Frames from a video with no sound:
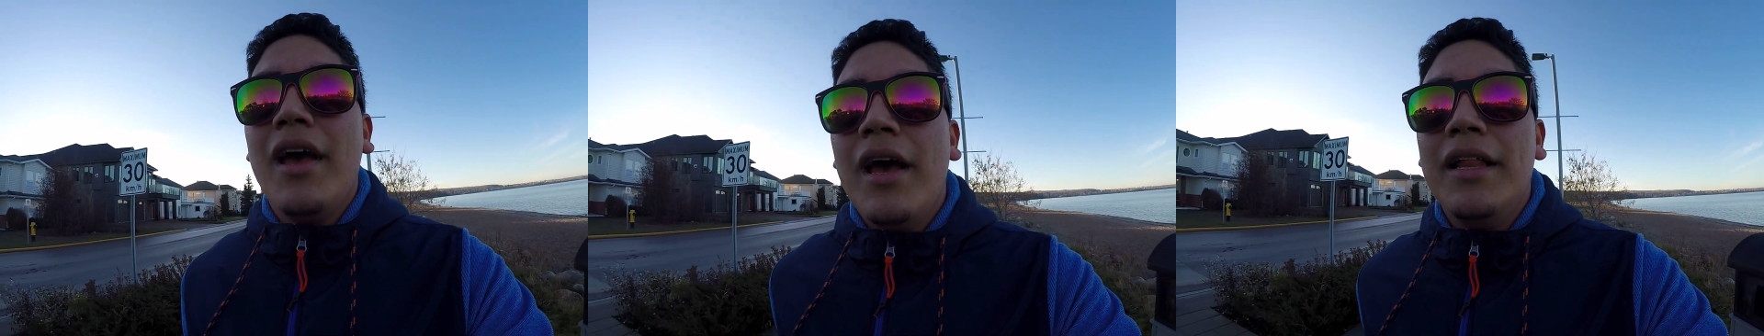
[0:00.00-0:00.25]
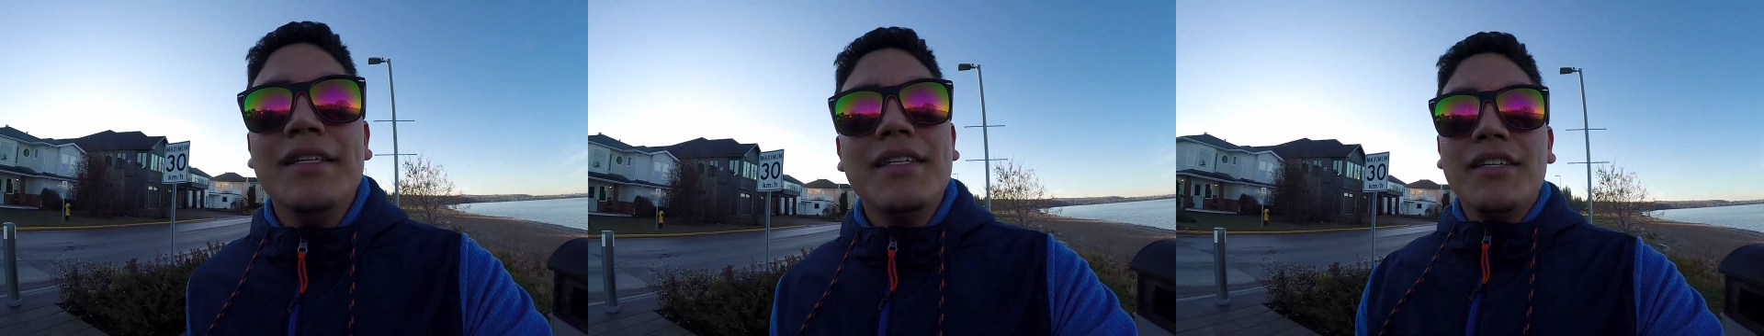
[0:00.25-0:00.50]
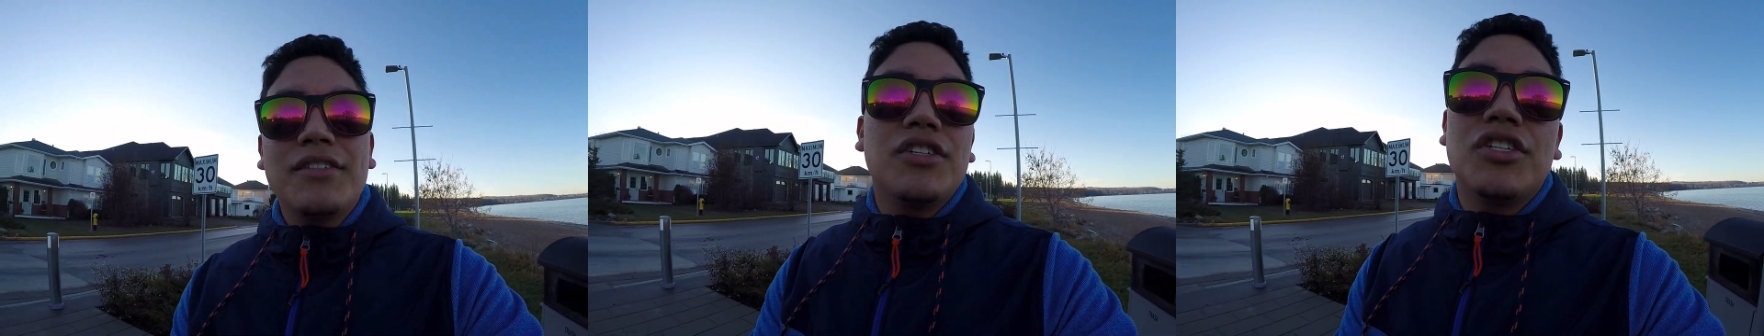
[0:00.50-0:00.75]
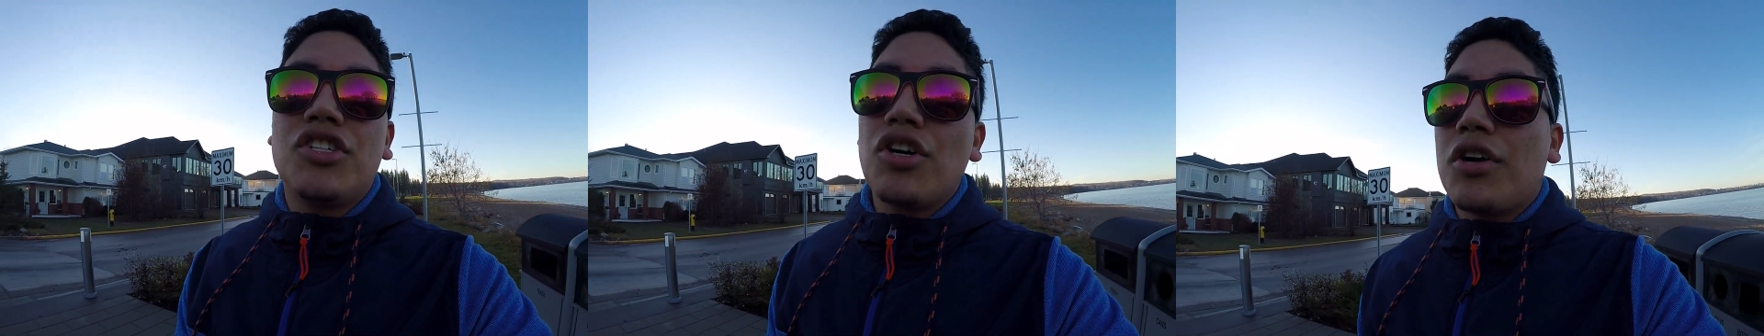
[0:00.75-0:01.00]
and these guys are
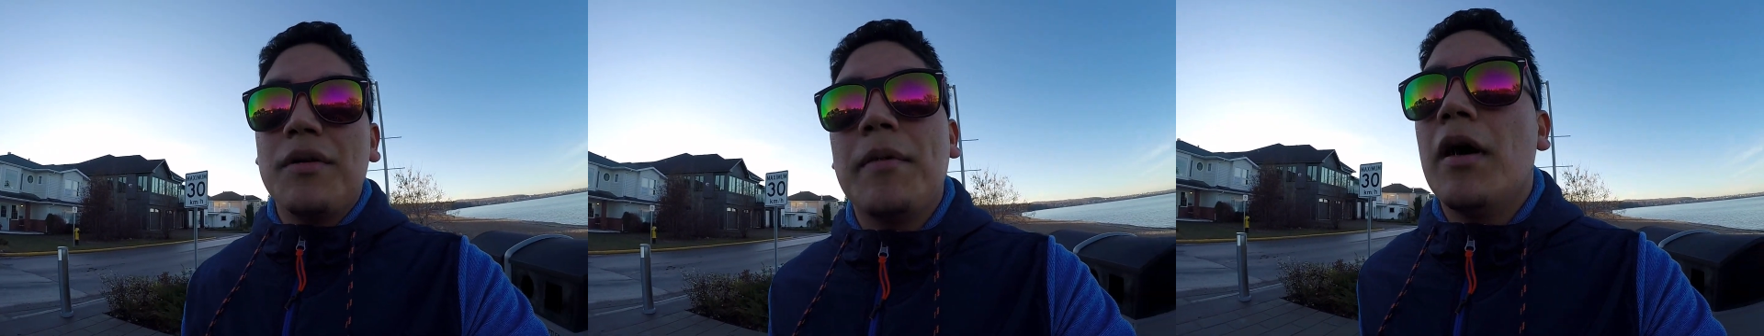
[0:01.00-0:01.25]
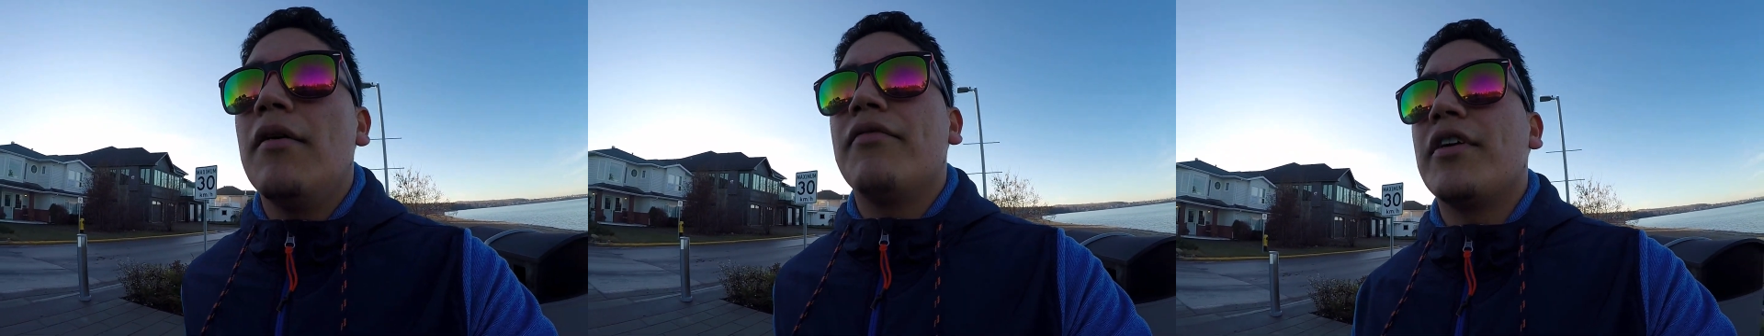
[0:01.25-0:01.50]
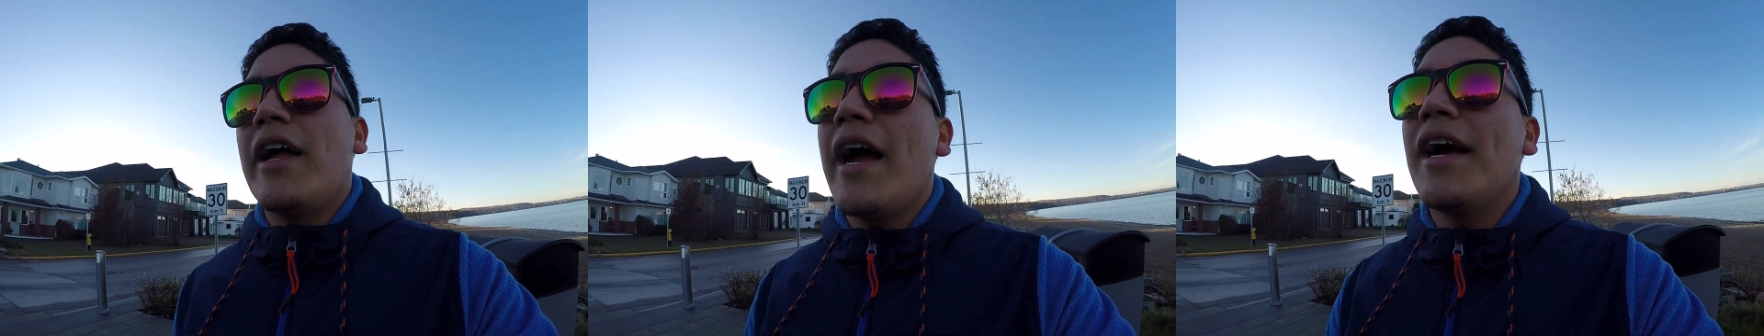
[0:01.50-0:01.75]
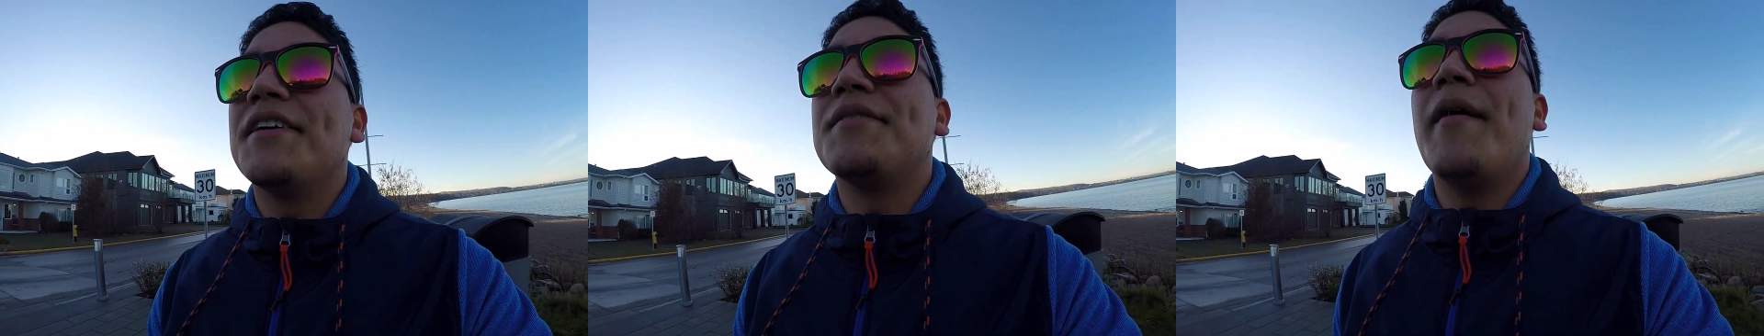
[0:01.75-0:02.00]
just jerking me off for
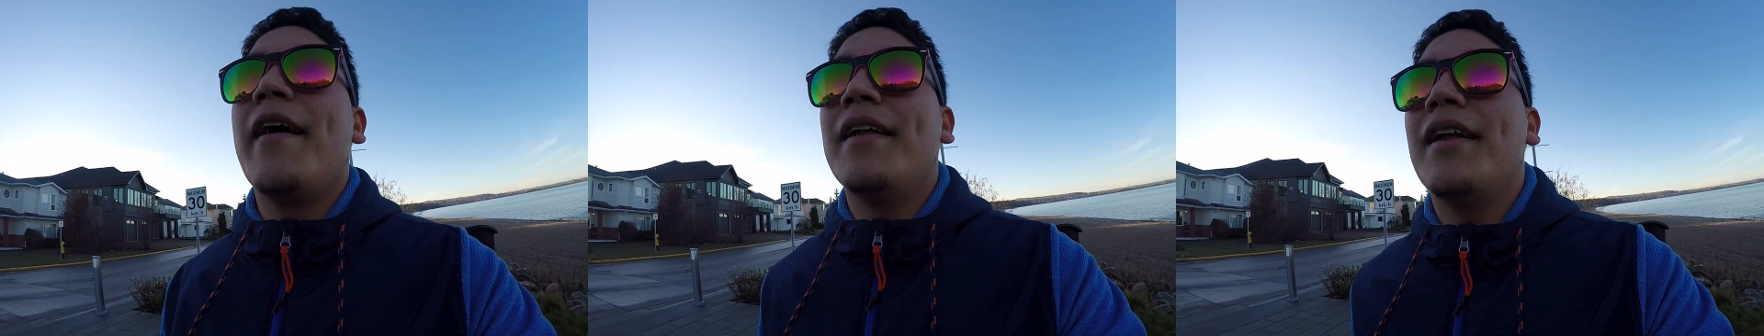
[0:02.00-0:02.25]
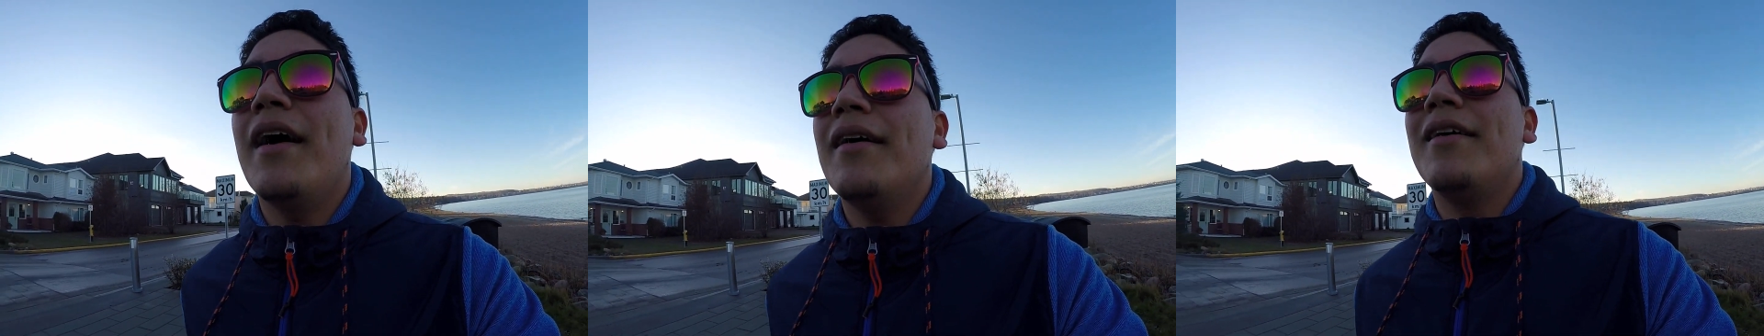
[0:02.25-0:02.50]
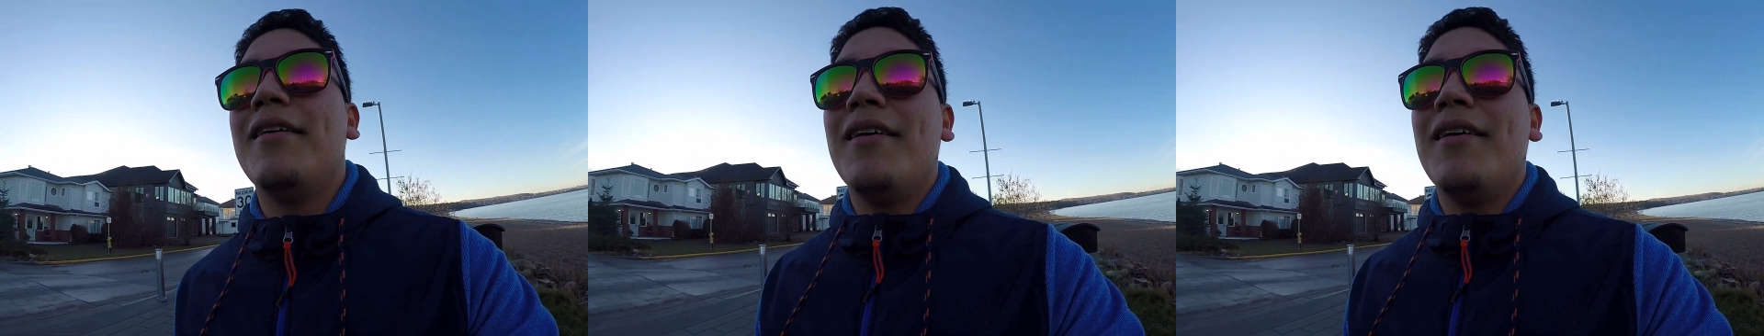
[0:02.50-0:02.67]
cash, man. I